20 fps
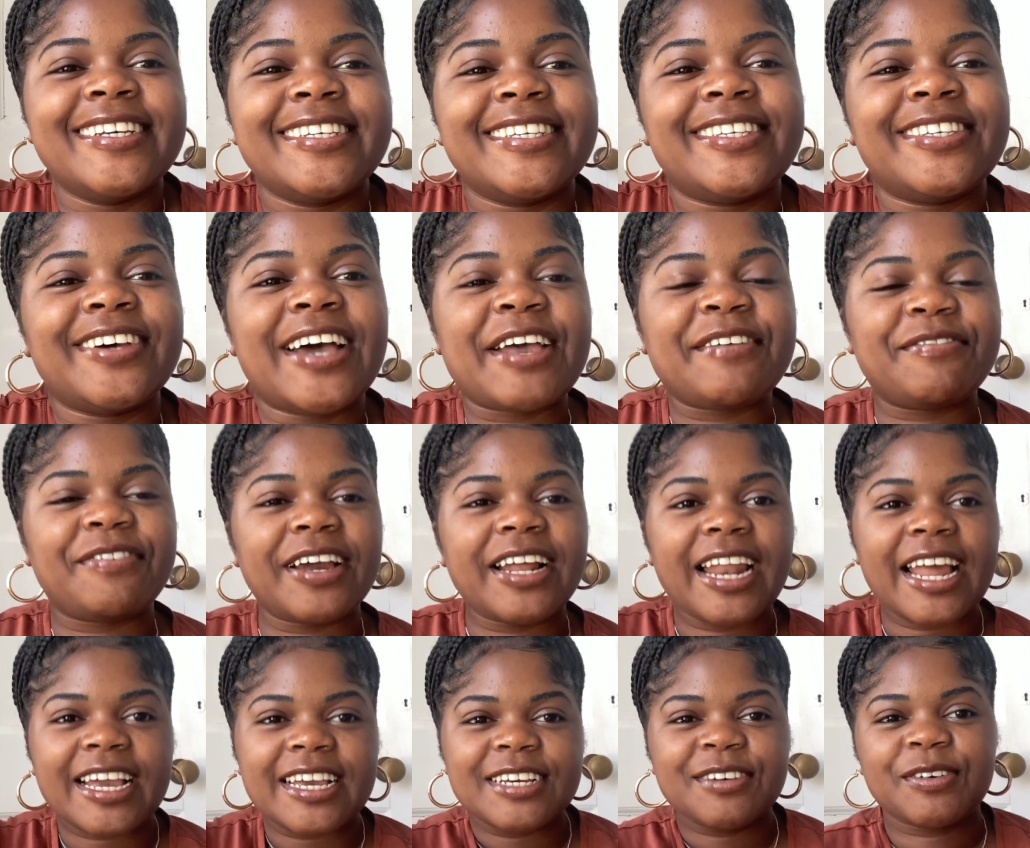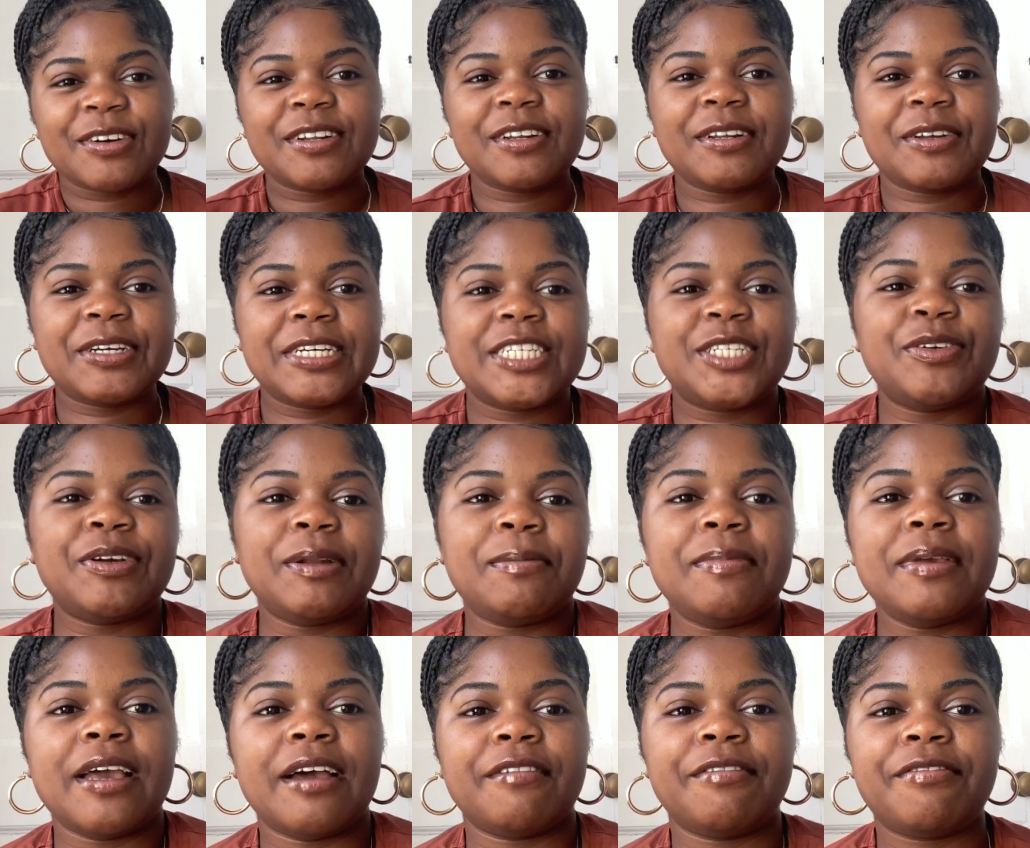So I felt like it will
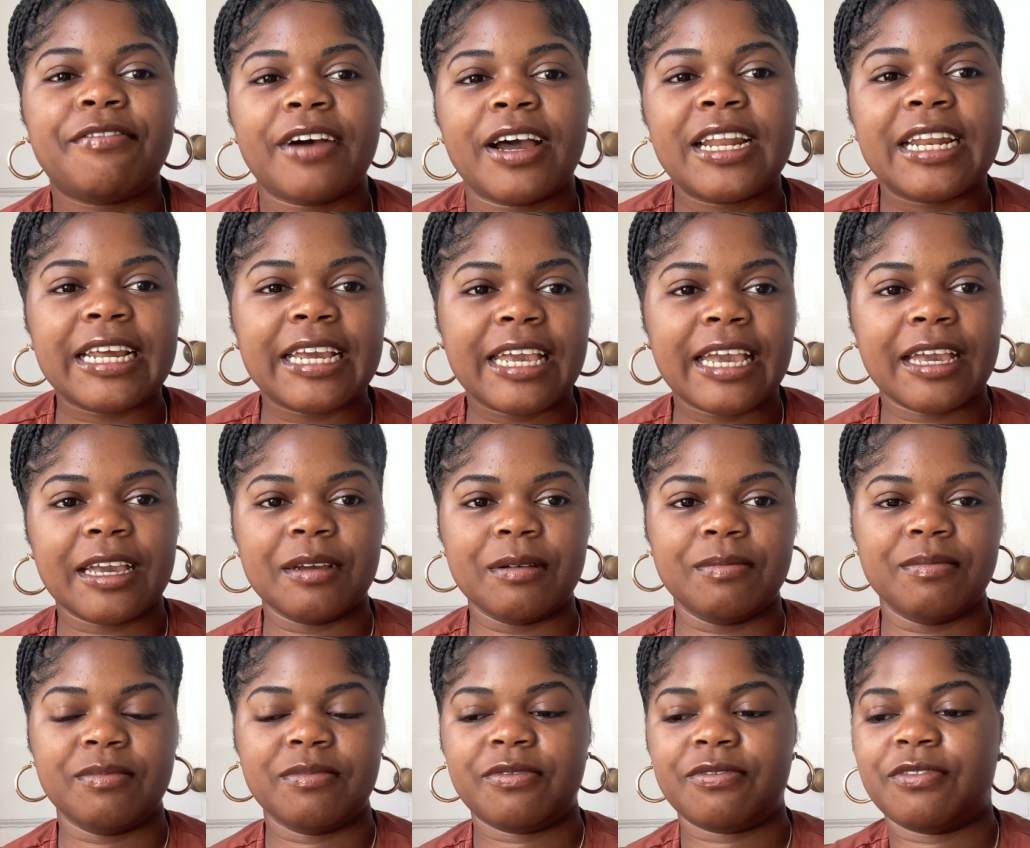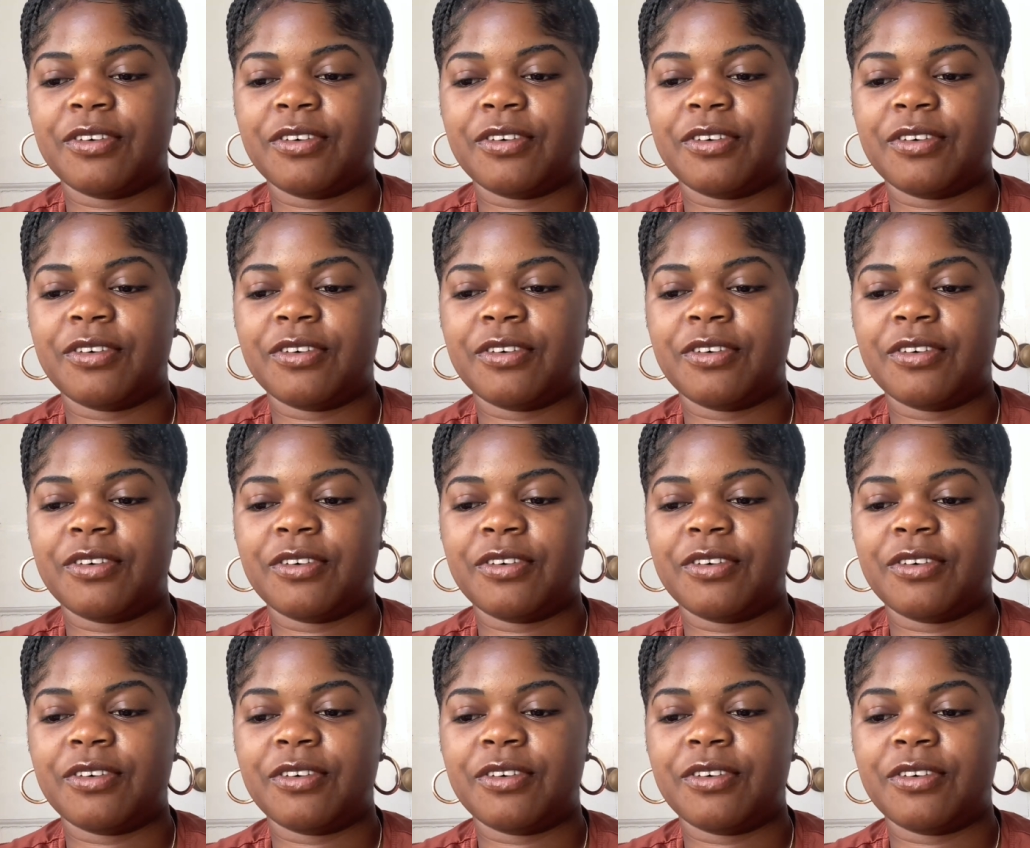be a fun game